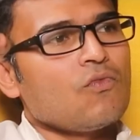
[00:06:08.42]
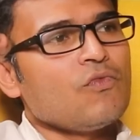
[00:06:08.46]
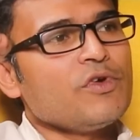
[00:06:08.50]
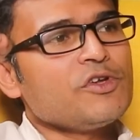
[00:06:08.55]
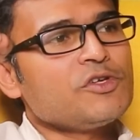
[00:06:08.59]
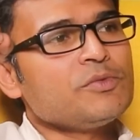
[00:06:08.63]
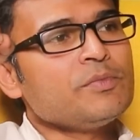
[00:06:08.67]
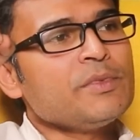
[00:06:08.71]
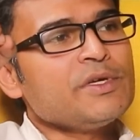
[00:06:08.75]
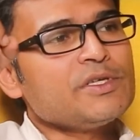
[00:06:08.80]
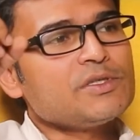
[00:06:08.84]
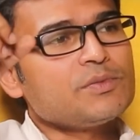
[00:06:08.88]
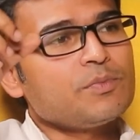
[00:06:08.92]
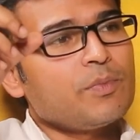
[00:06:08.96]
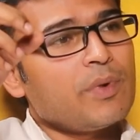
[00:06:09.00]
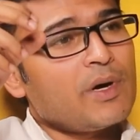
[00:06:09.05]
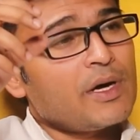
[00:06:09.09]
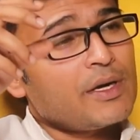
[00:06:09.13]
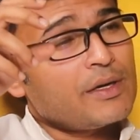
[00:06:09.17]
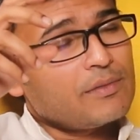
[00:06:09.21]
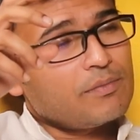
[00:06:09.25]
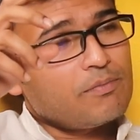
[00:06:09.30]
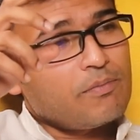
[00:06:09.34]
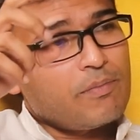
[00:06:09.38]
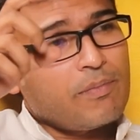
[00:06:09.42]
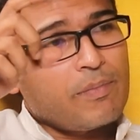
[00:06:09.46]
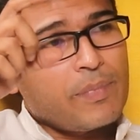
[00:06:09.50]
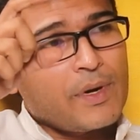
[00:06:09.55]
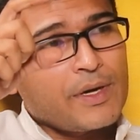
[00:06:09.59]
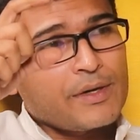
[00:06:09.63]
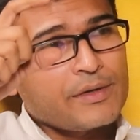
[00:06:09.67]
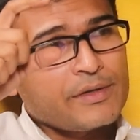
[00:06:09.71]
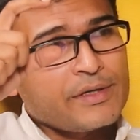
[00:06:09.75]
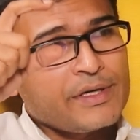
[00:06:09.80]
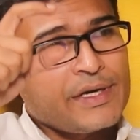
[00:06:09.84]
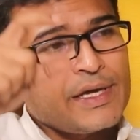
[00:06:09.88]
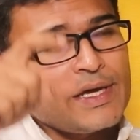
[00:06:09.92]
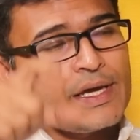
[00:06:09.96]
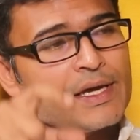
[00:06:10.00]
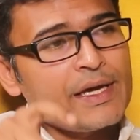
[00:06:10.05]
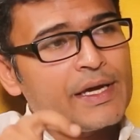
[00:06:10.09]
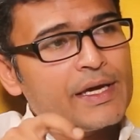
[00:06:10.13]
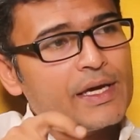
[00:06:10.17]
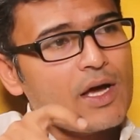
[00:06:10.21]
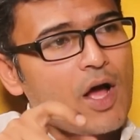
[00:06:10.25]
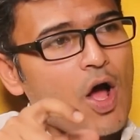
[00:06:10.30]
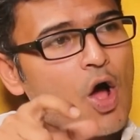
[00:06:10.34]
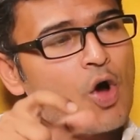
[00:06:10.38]
Which means per
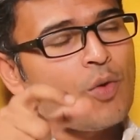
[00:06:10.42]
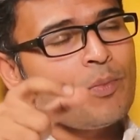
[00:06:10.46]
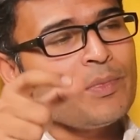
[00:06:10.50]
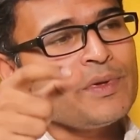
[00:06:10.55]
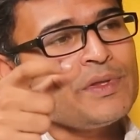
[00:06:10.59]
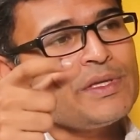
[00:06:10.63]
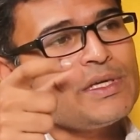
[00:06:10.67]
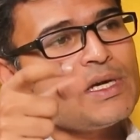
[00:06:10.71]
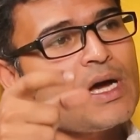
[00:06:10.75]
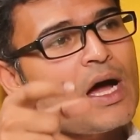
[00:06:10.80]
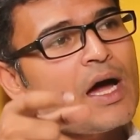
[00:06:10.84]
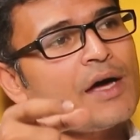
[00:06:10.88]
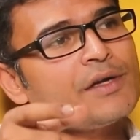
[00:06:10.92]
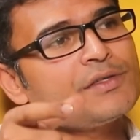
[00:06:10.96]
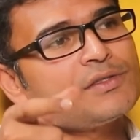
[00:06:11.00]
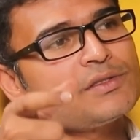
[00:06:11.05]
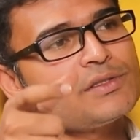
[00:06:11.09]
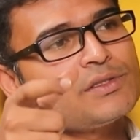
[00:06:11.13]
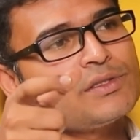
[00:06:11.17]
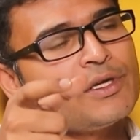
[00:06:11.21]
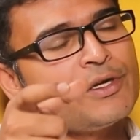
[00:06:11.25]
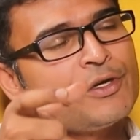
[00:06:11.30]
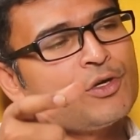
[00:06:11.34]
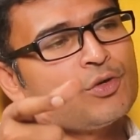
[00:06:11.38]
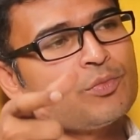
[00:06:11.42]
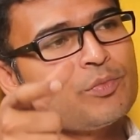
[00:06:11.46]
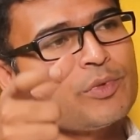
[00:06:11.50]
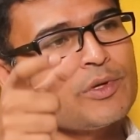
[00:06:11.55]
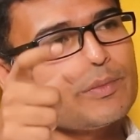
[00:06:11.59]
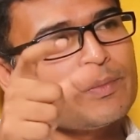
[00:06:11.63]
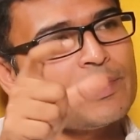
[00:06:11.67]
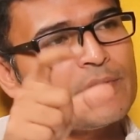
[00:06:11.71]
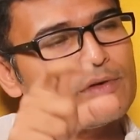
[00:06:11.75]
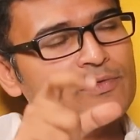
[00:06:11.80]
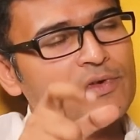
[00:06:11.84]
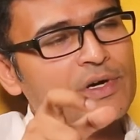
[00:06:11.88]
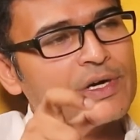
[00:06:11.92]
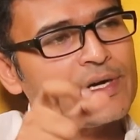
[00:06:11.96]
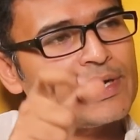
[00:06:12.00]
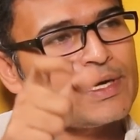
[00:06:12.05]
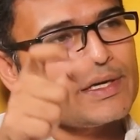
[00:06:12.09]
day, how many hours did you prepare for